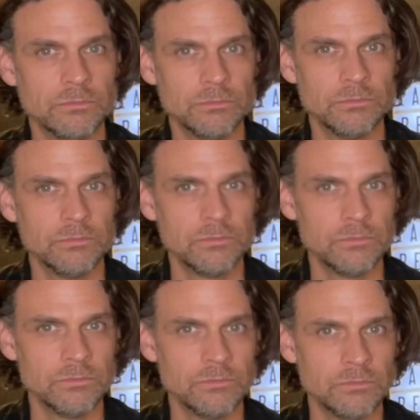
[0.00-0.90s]

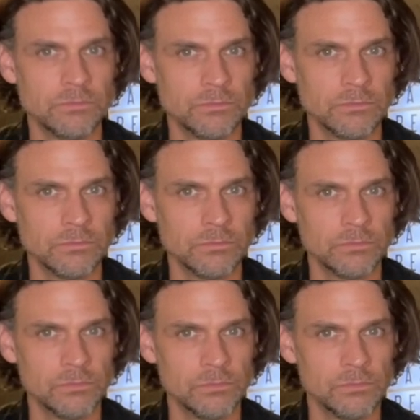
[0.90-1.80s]

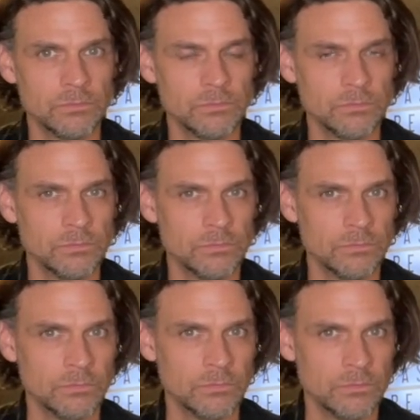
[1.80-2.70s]

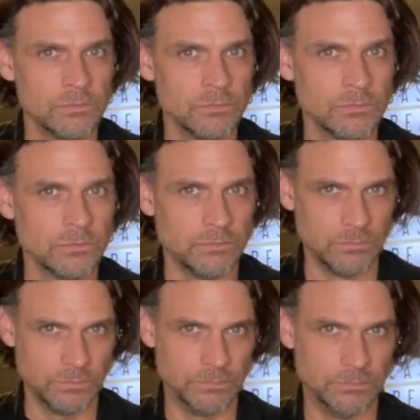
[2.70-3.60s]

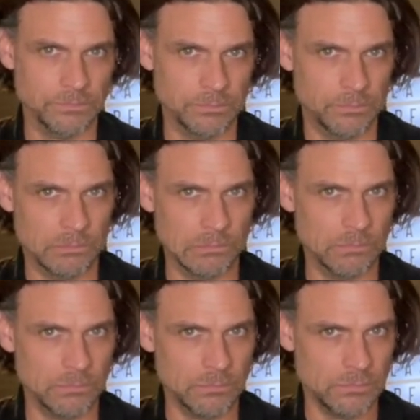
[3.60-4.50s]

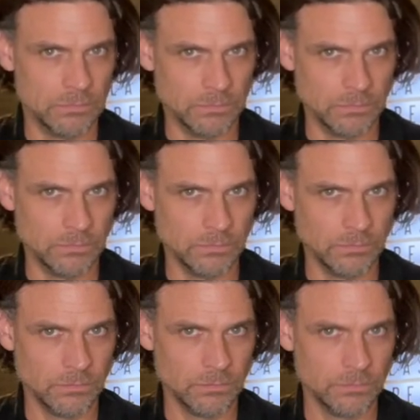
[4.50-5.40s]

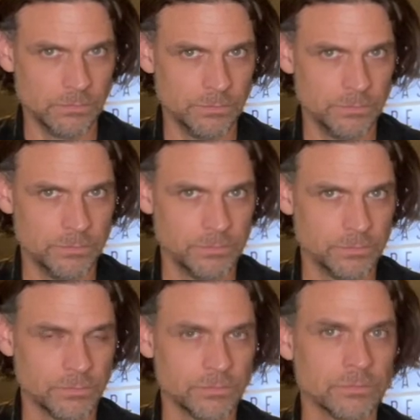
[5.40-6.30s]

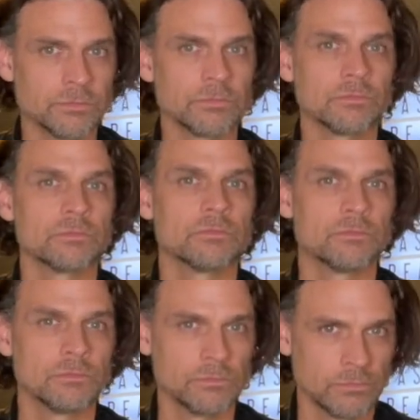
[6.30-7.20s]

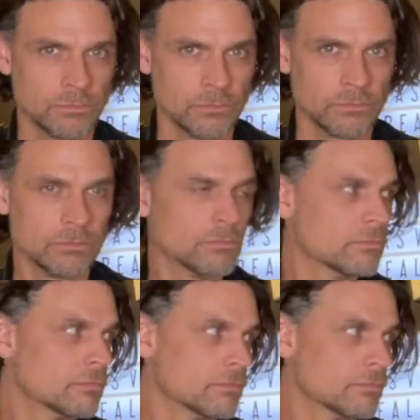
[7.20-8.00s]
(not speaking)